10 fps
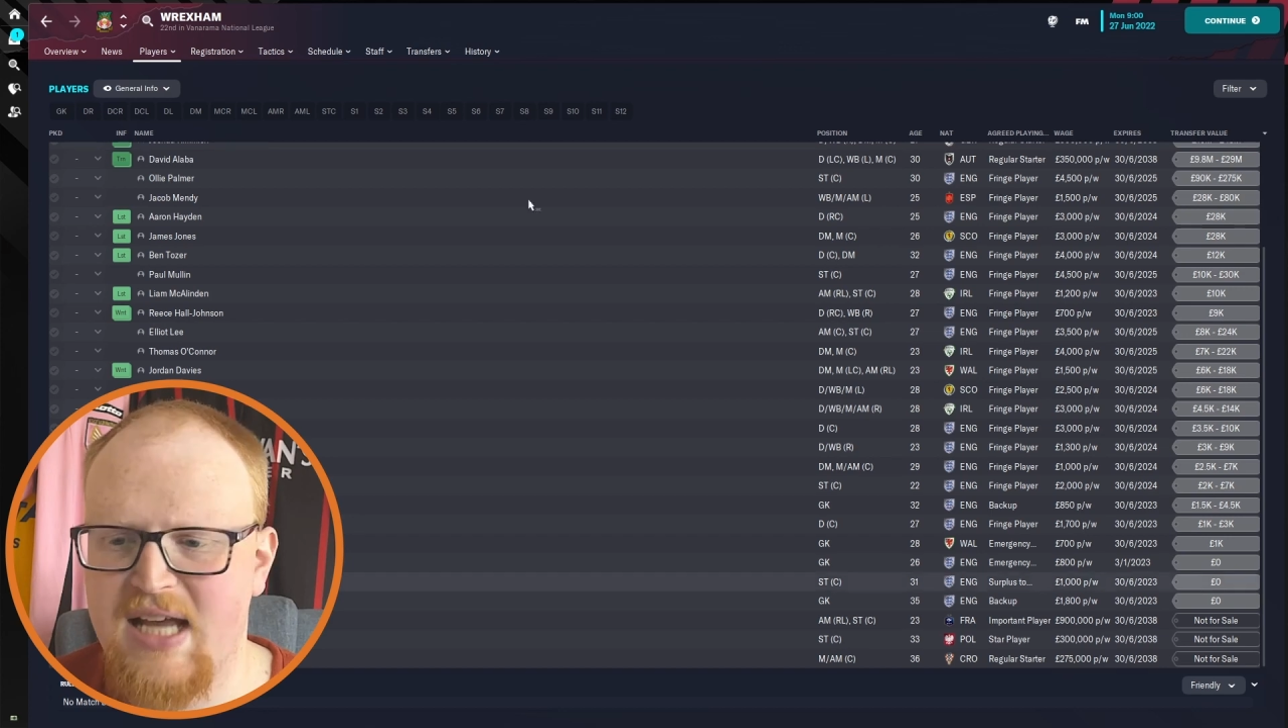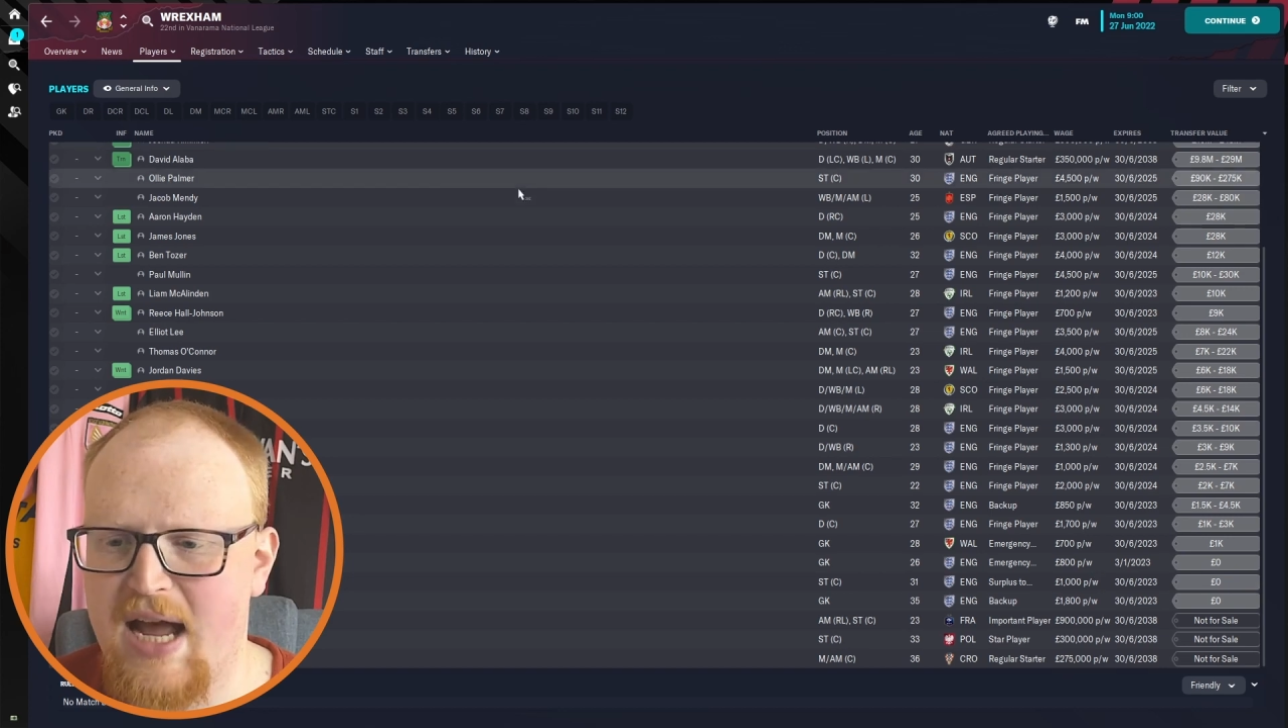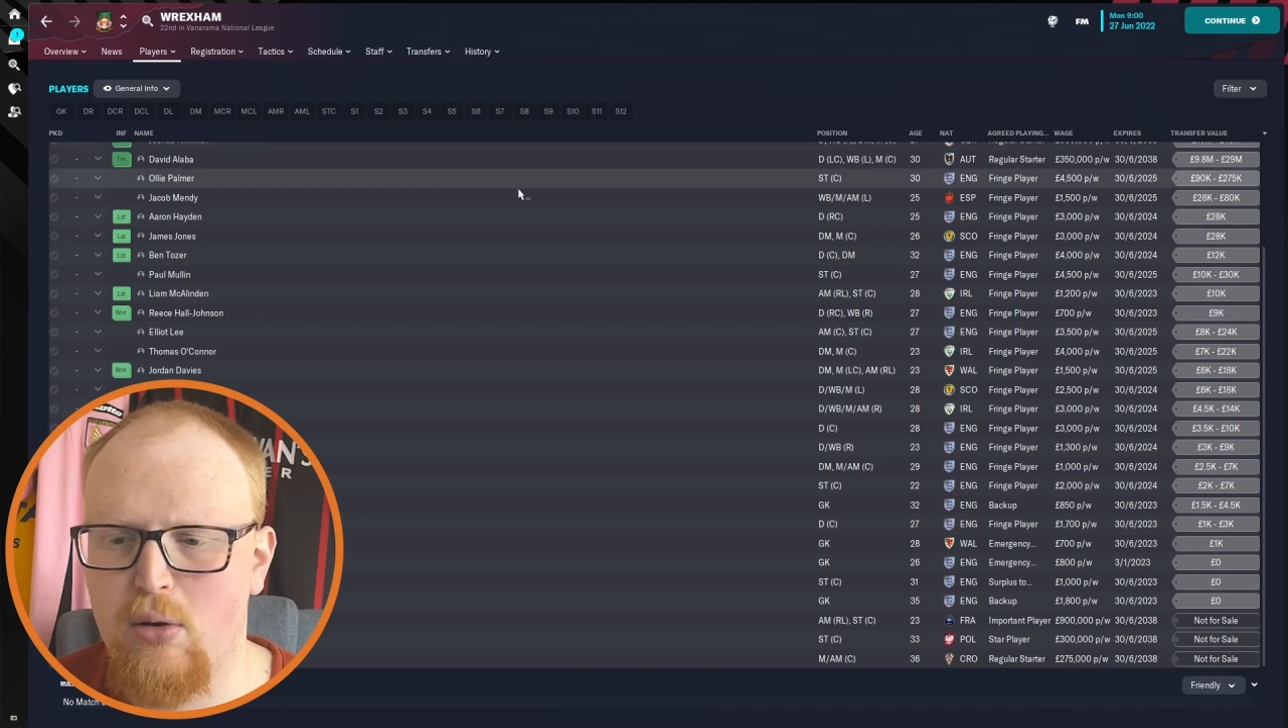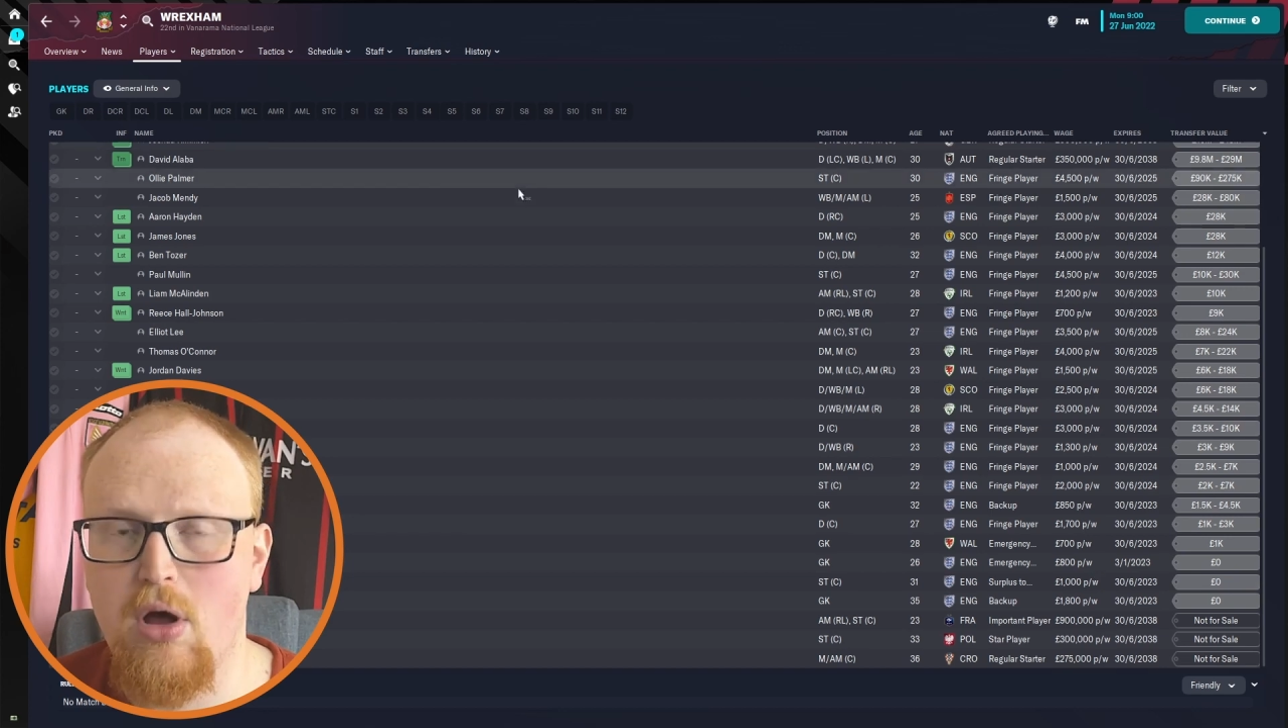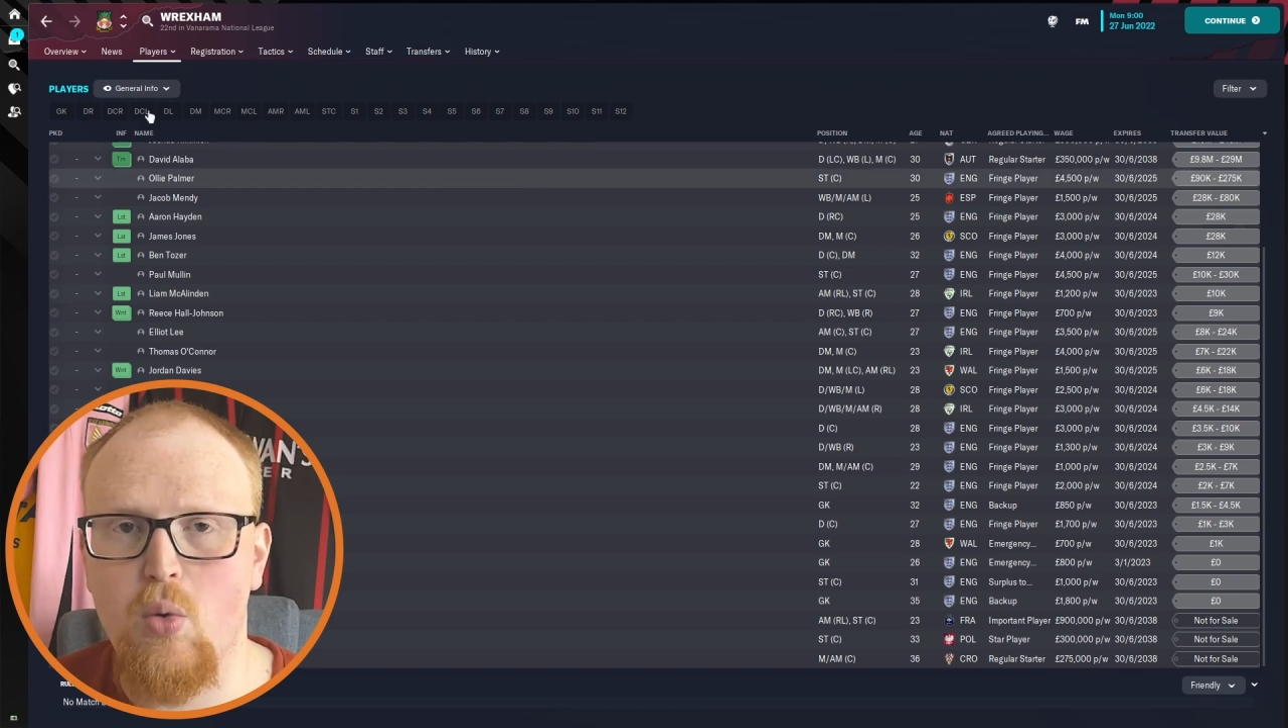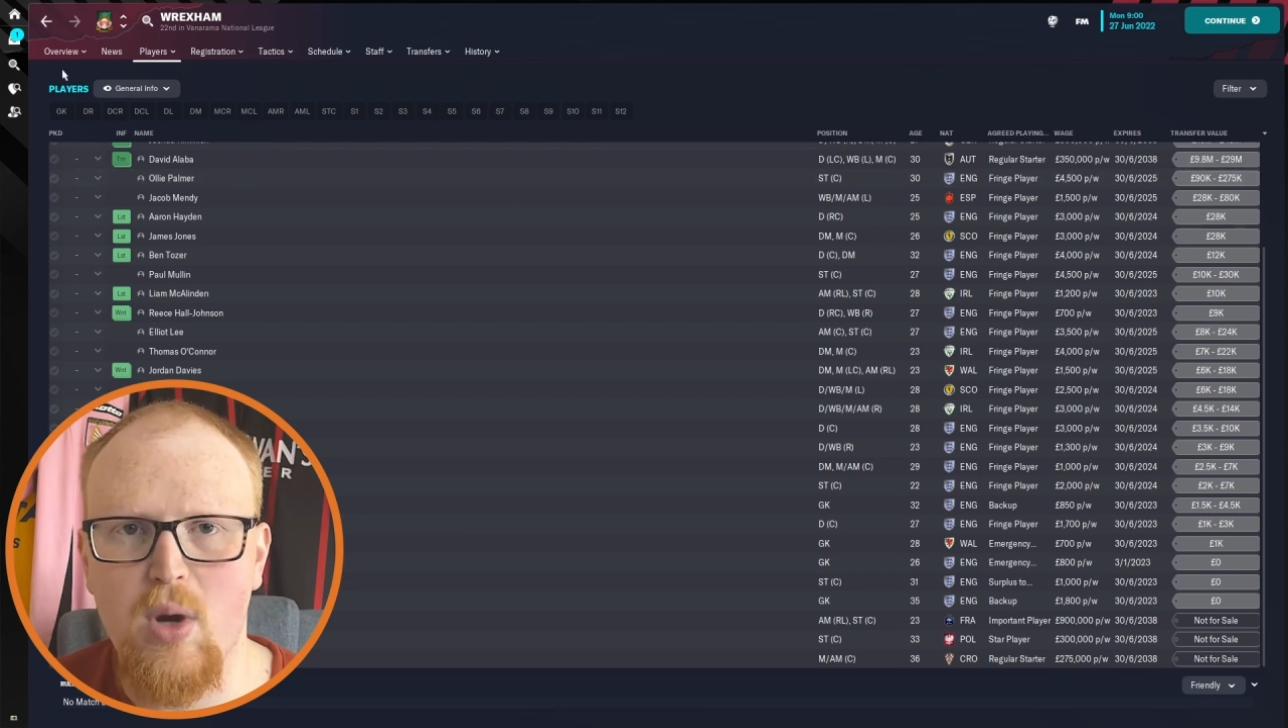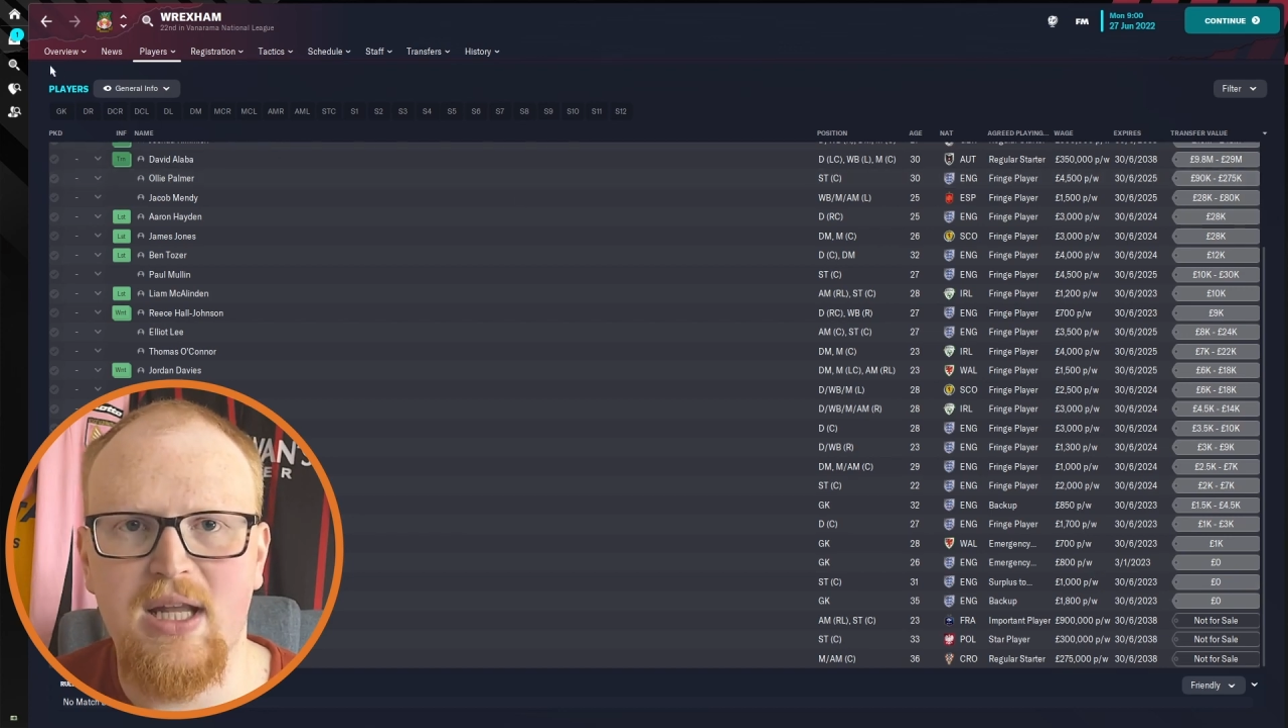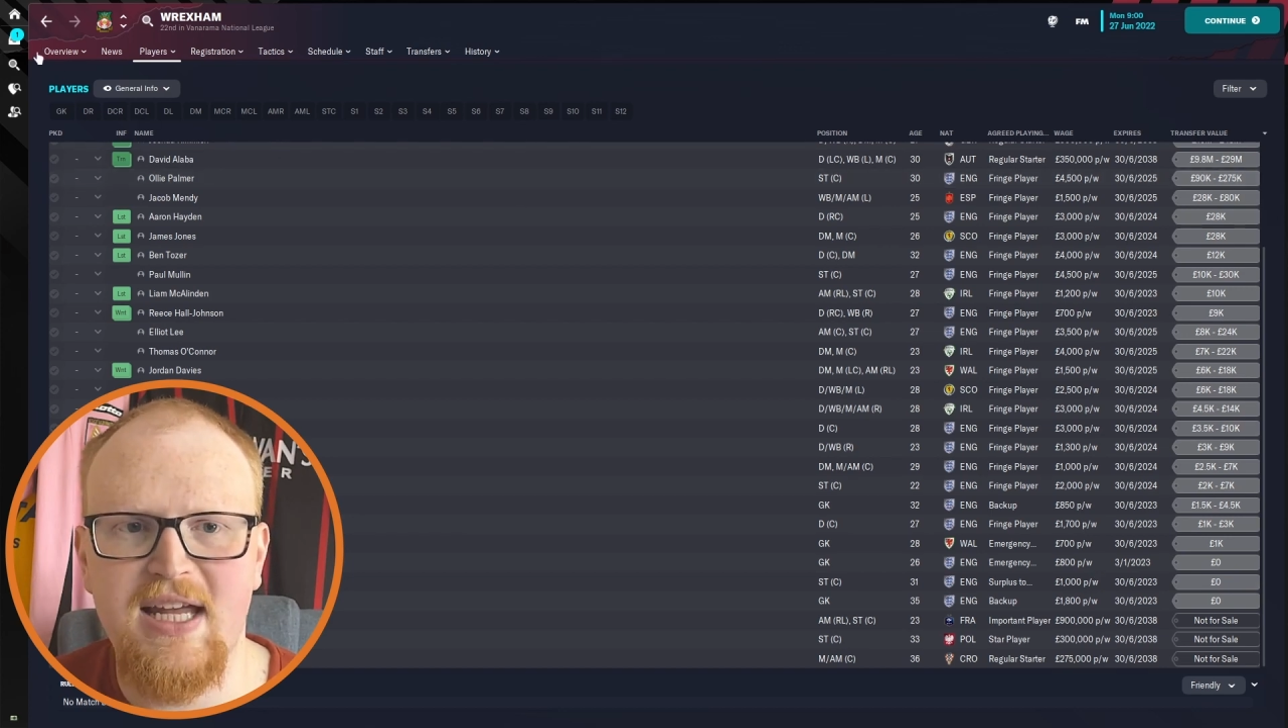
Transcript: How long will